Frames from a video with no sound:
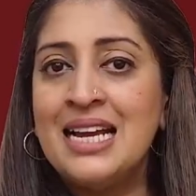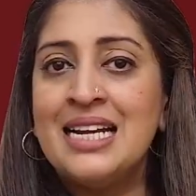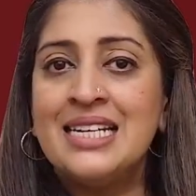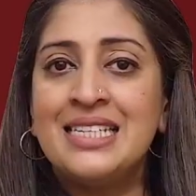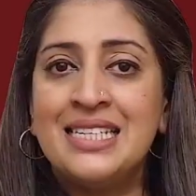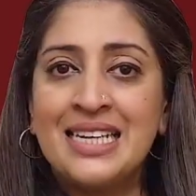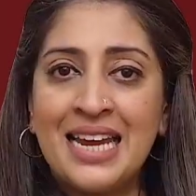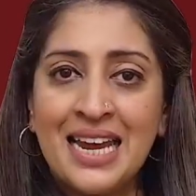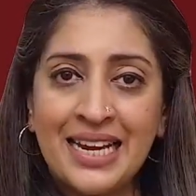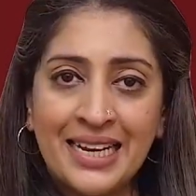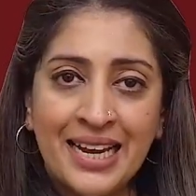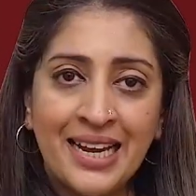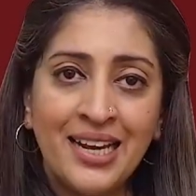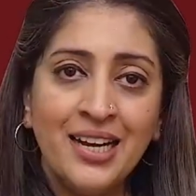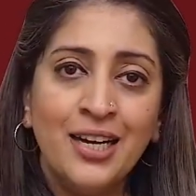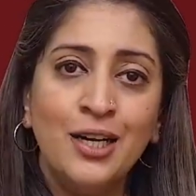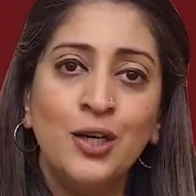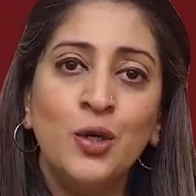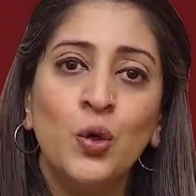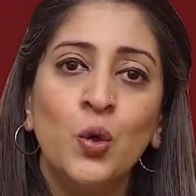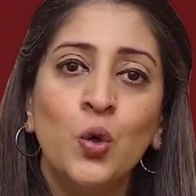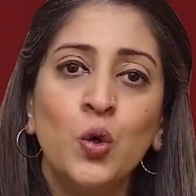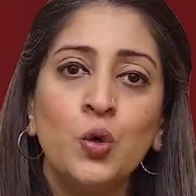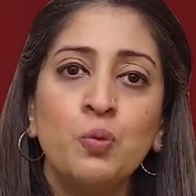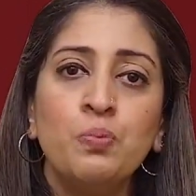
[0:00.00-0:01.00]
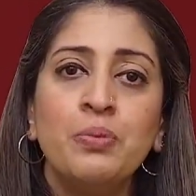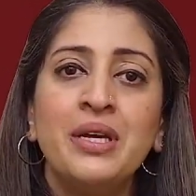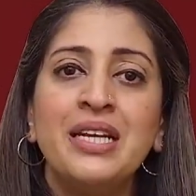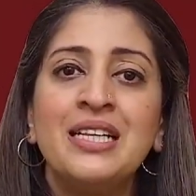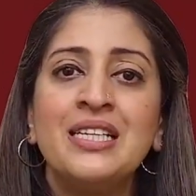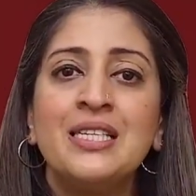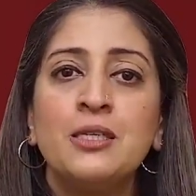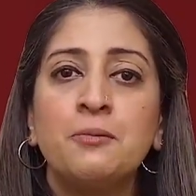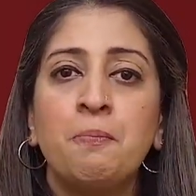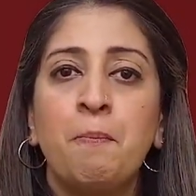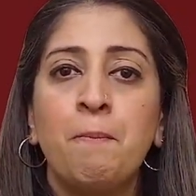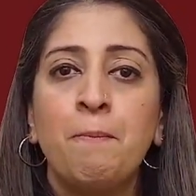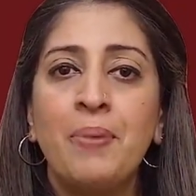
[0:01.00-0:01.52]
Taking a loan
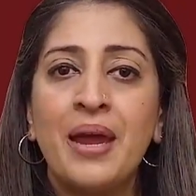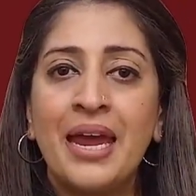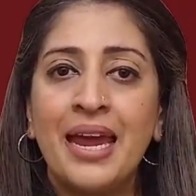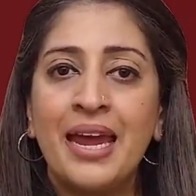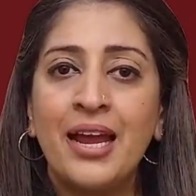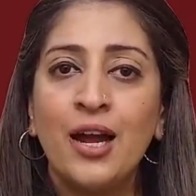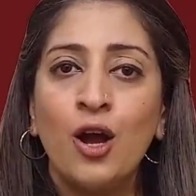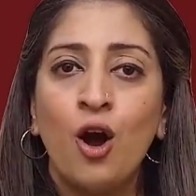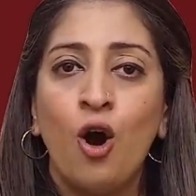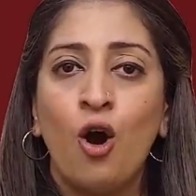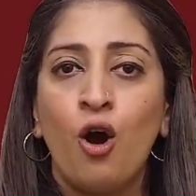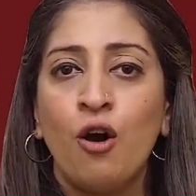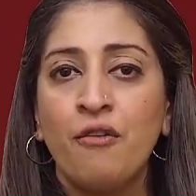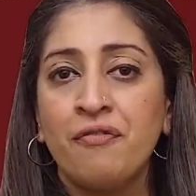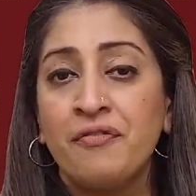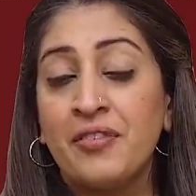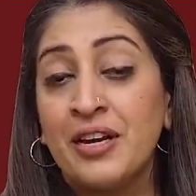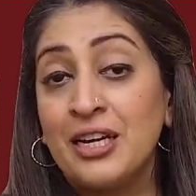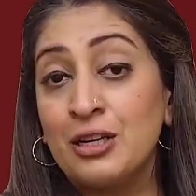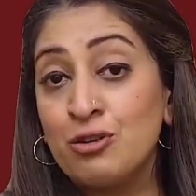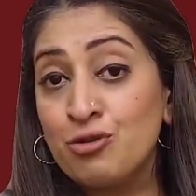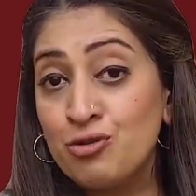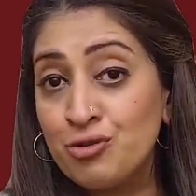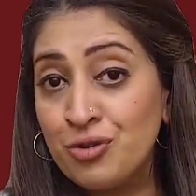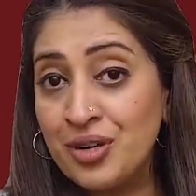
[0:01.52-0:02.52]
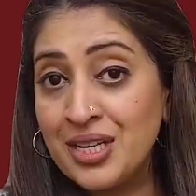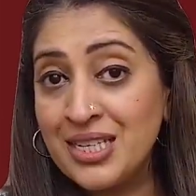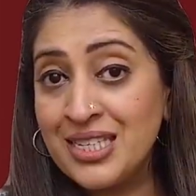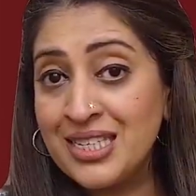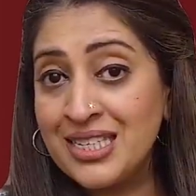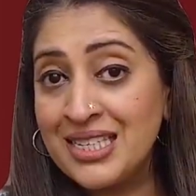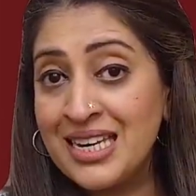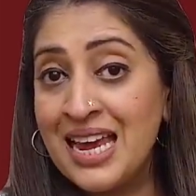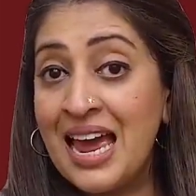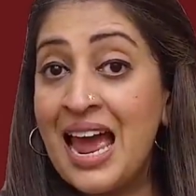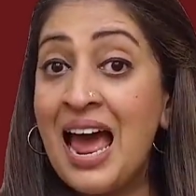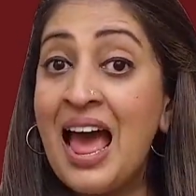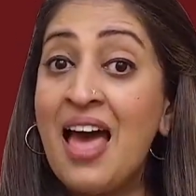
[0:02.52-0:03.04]
means paying off
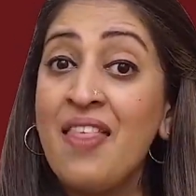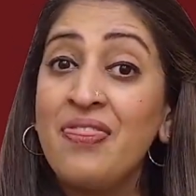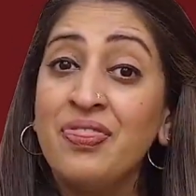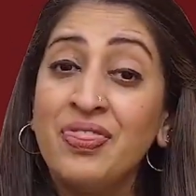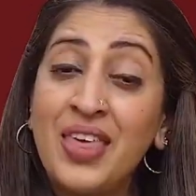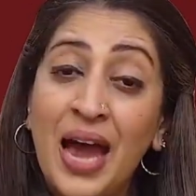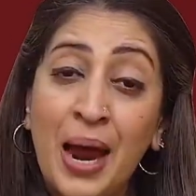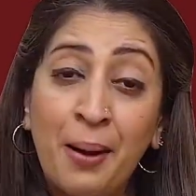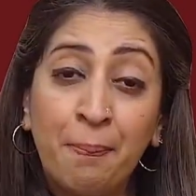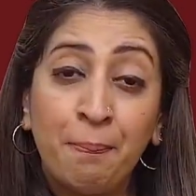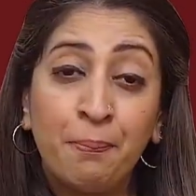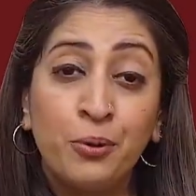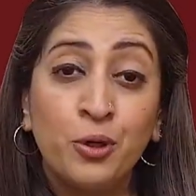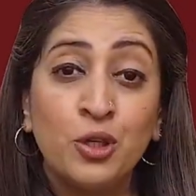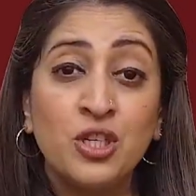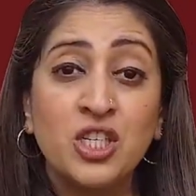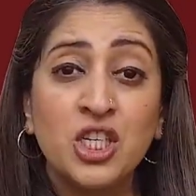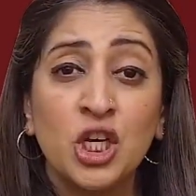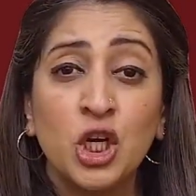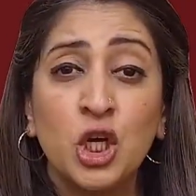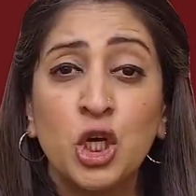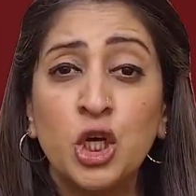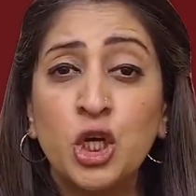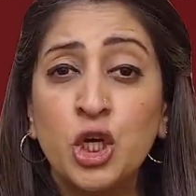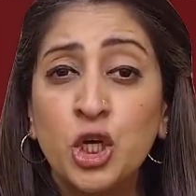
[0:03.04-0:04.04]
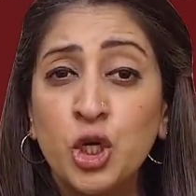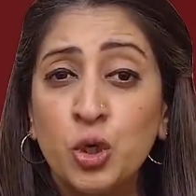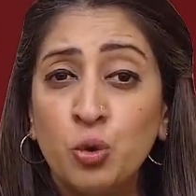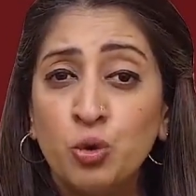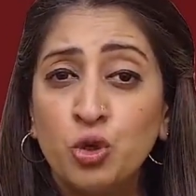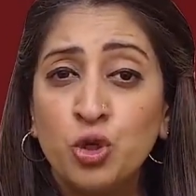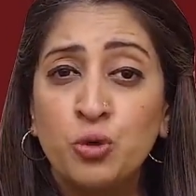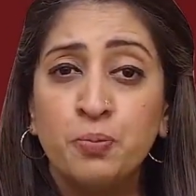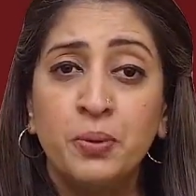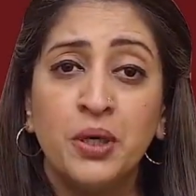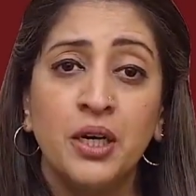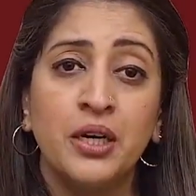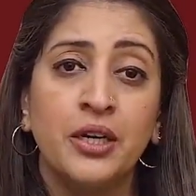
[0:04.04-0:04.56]
interest, and that puts a
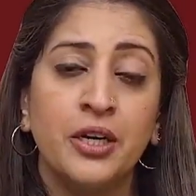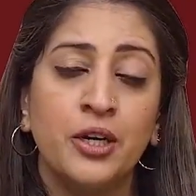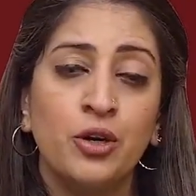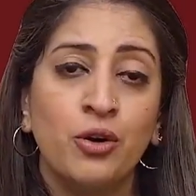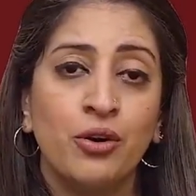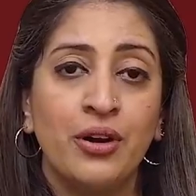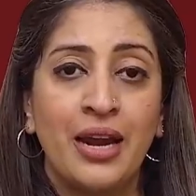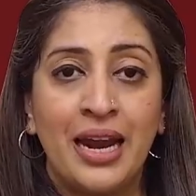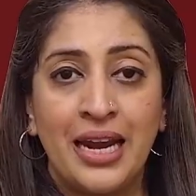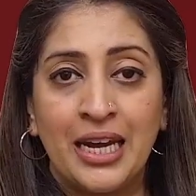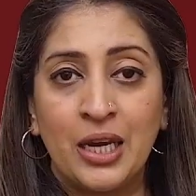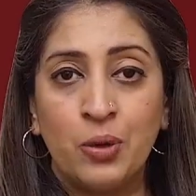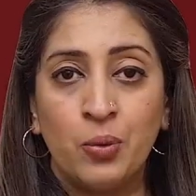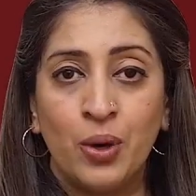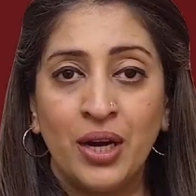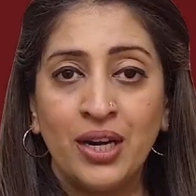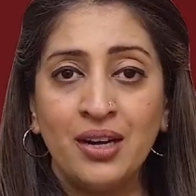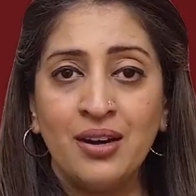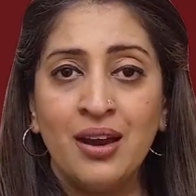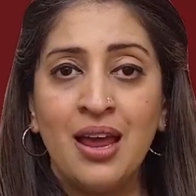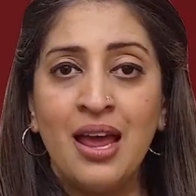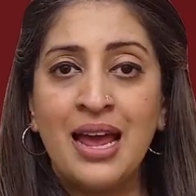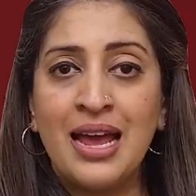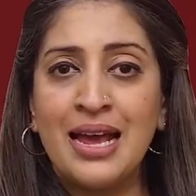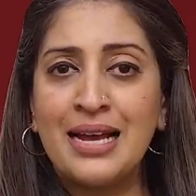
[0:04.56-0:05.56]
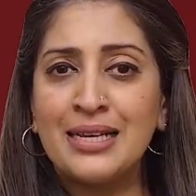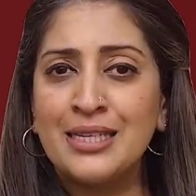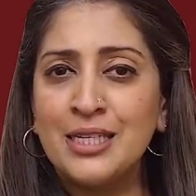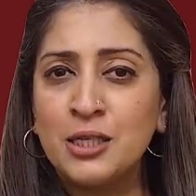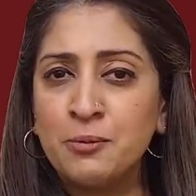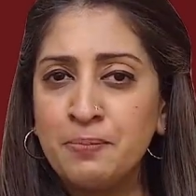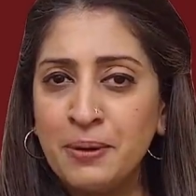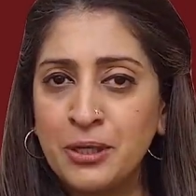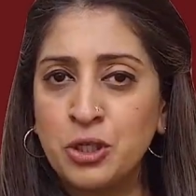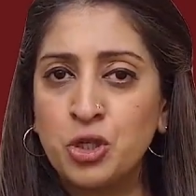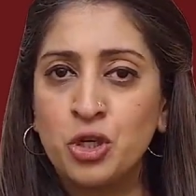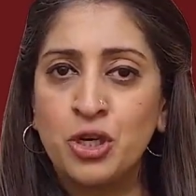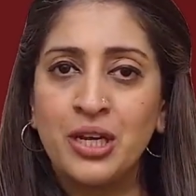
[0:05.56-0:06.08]
huge burden on anyone,
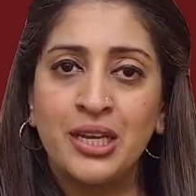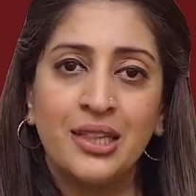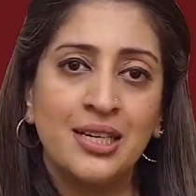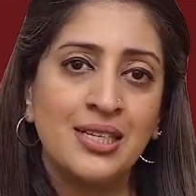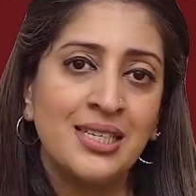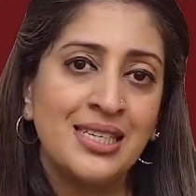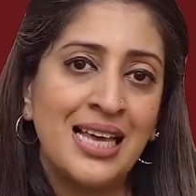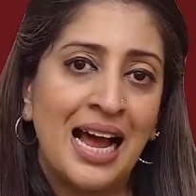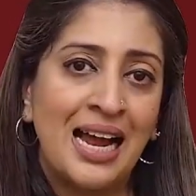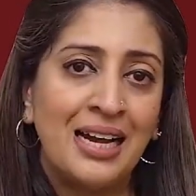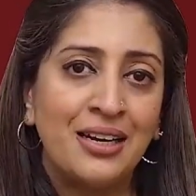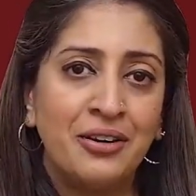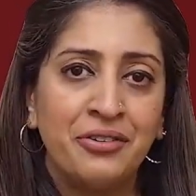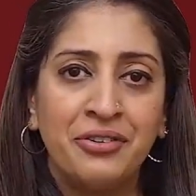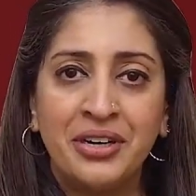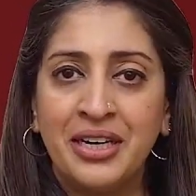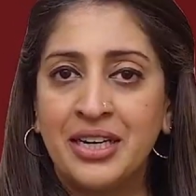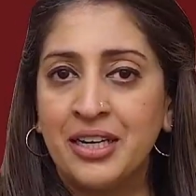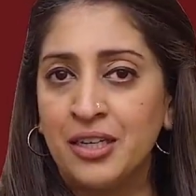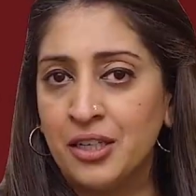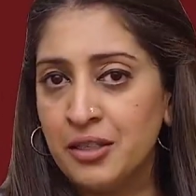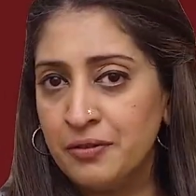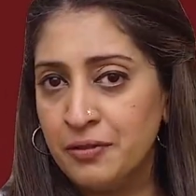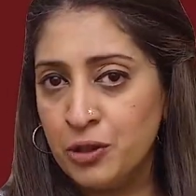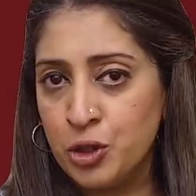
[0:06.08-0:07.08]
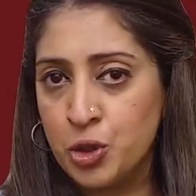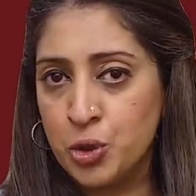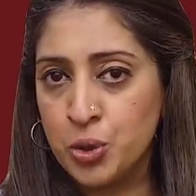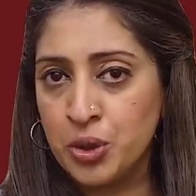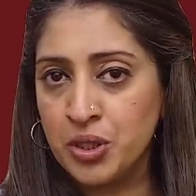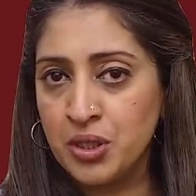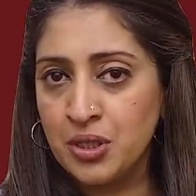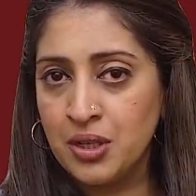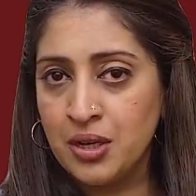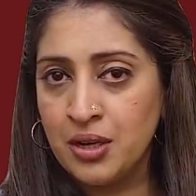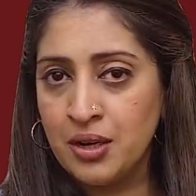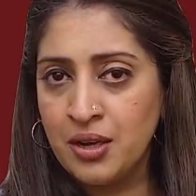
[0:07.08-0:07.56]
especially the salaried individual.